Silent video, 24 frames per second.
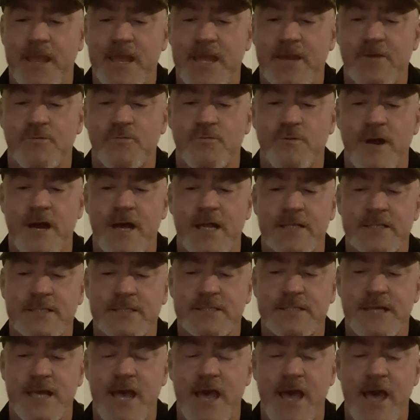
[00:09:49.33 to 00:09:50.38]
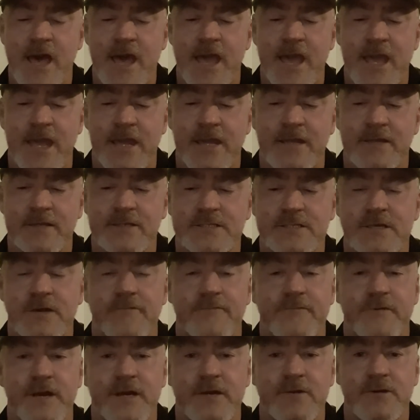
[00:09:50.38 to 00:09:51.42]
It runs a
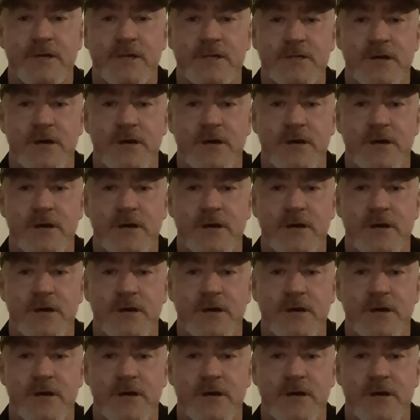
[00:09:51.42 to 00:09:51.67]
self-rendering